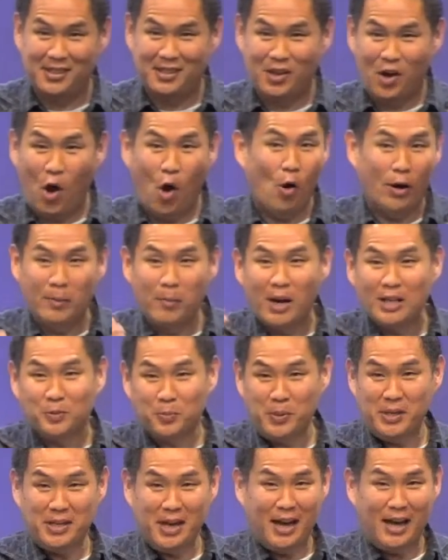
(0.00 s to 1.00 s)
Oh, it must
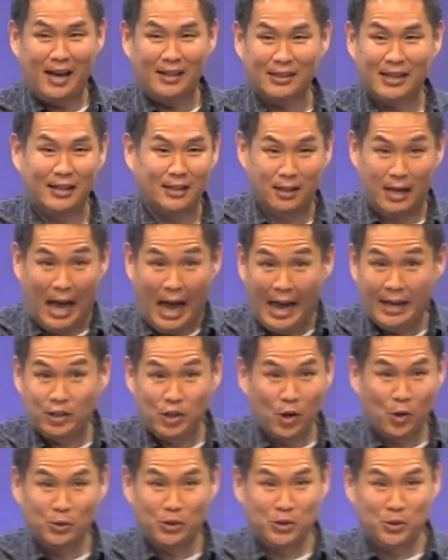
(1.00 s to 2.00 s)
be God. Like, I
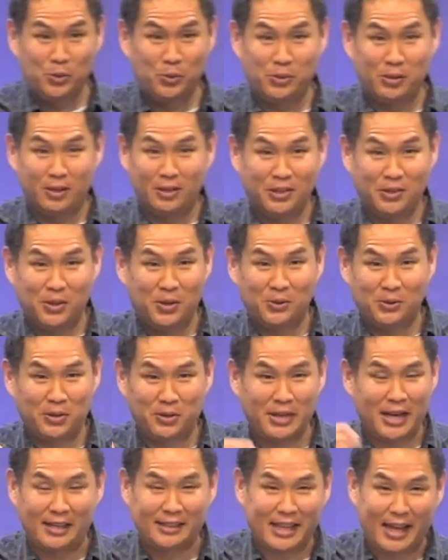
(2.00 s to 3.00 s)
know you you know, you're
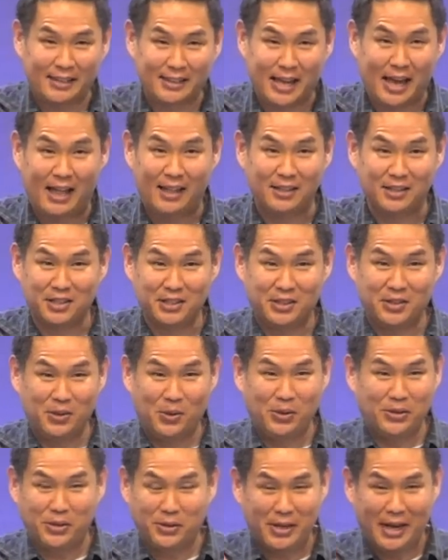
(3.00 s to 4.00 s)
not that talented or
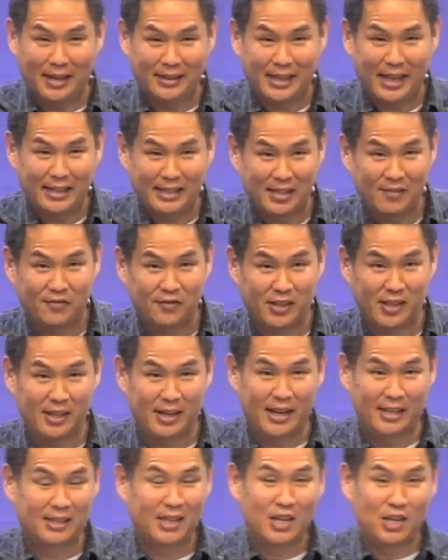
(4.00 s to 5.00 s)
you're not that gifted.
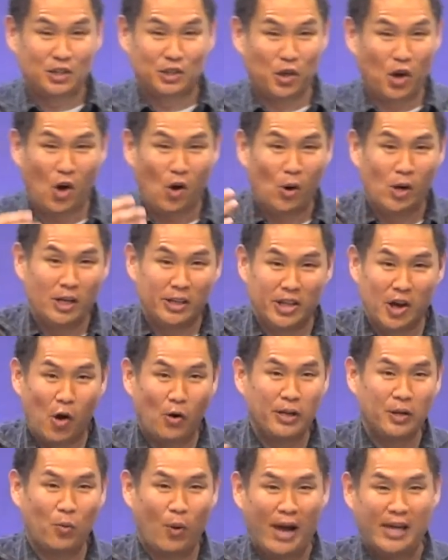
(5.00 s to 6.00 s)
And so the
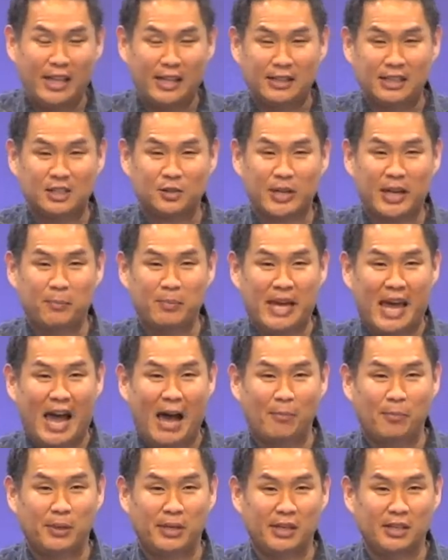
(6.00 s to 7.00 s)
only way that this can be
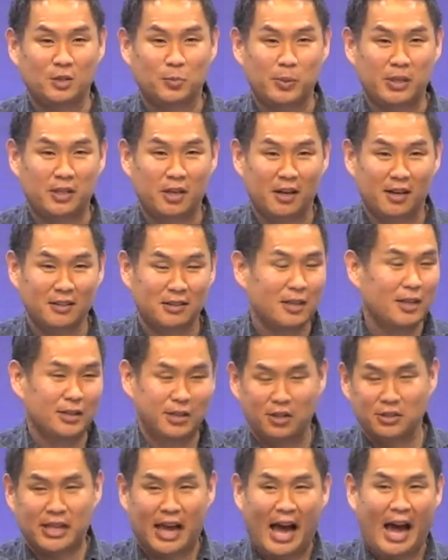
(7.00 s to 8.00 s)
happening is because
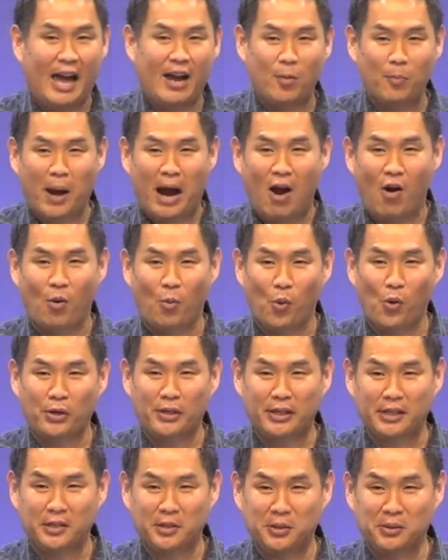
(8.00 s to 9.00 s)
there's a higher power
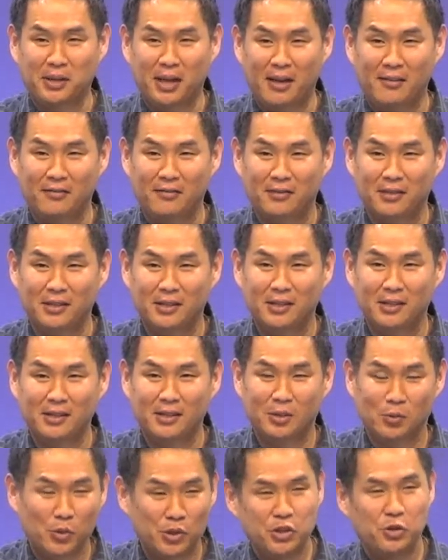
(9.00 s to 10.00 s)
working in your life.
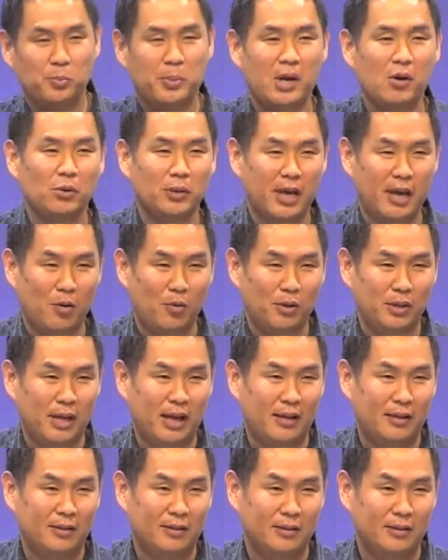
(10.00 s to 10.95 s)
Would you be okay with that?